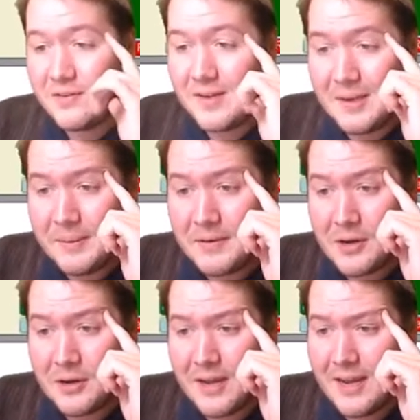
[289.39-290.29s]
time I've
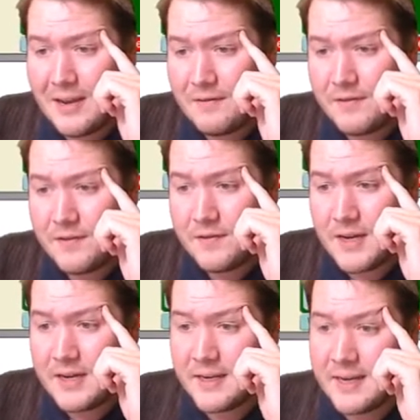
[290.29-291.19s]
got a
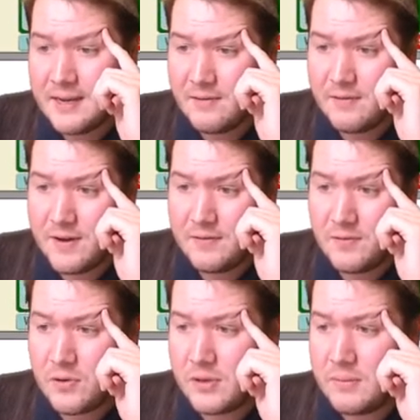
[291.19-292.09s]
15 count,
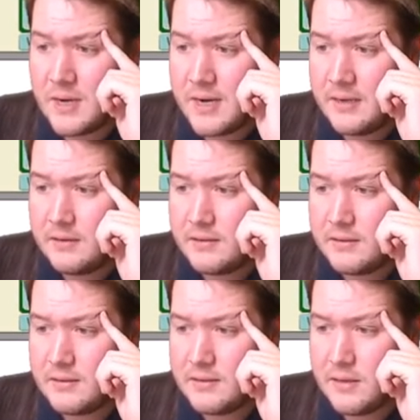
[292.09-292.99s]
5-4 on the minors,
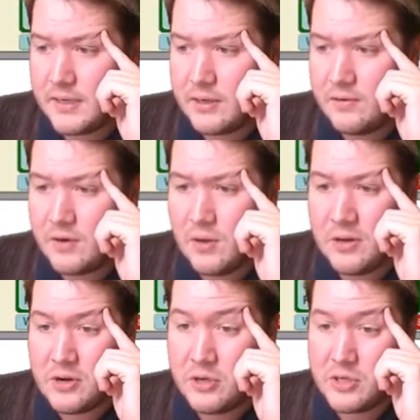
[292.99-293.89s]
so I can overcall a
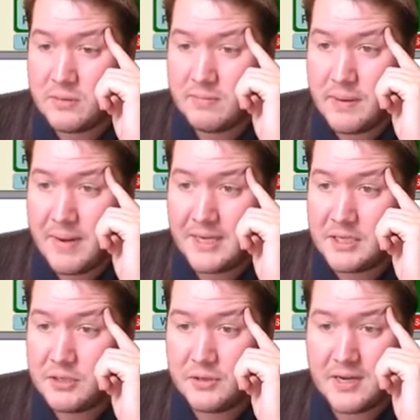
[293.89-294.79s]
no trump. My major
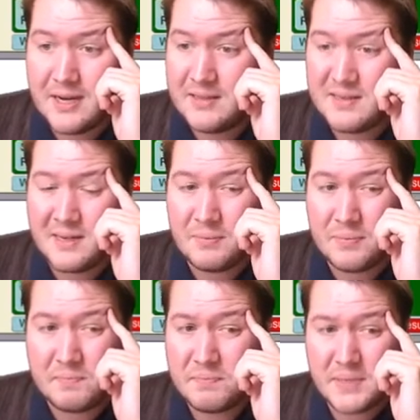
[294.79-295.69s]
suit cards aren't
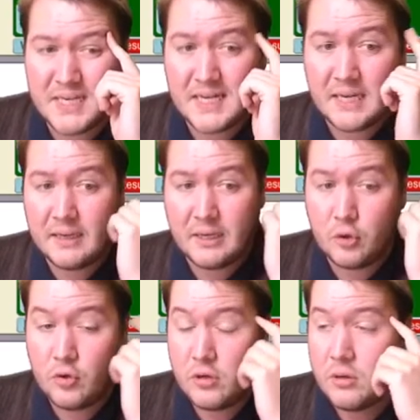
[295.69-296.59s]
particularly
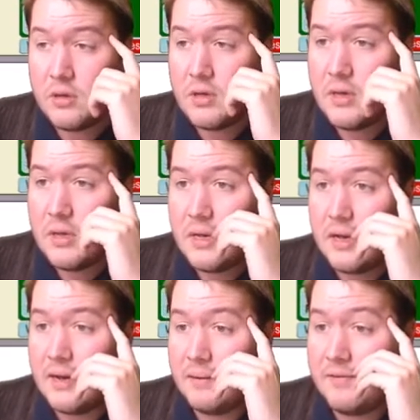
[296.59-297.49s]
good
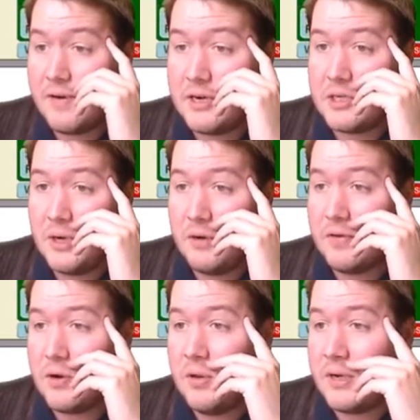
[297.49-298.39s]
um, for actually
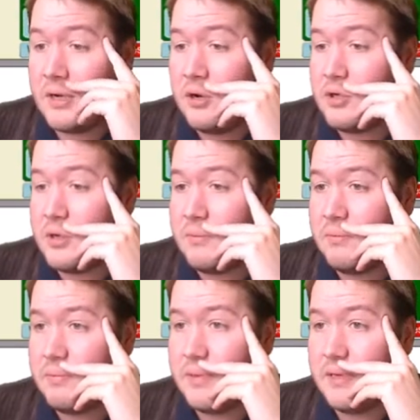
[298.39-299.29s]
overcalling a no trump,
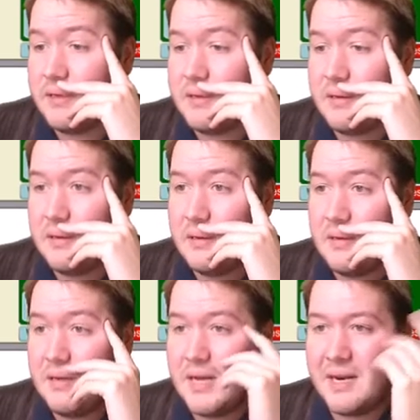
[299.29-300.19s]
but
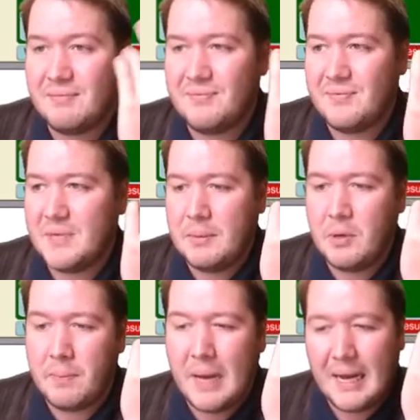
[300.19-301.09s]
I, am
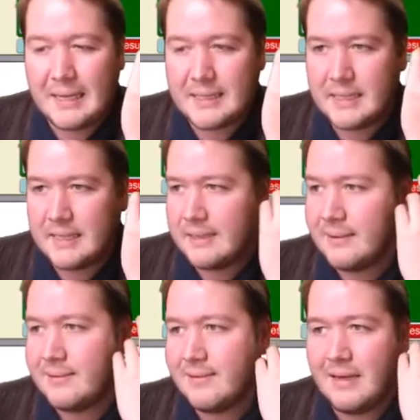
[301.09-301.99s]
not
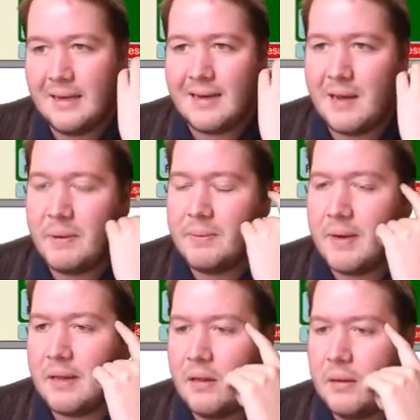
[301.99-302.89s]
passing, uh, I uh, can't bid my
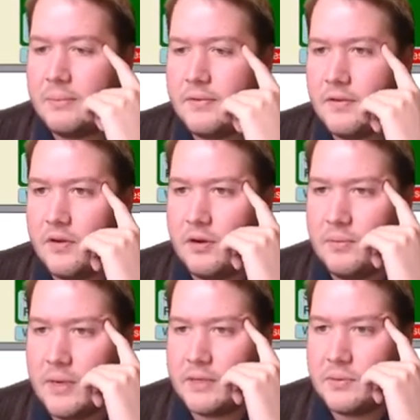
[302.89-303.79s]
clubs, so
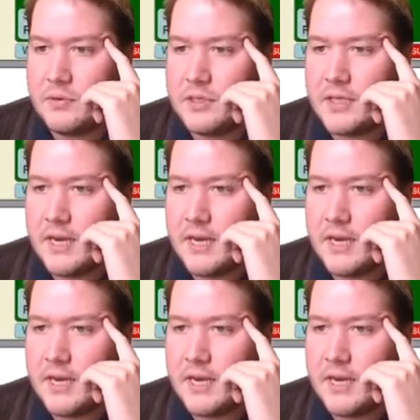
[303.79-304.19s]
may as well just get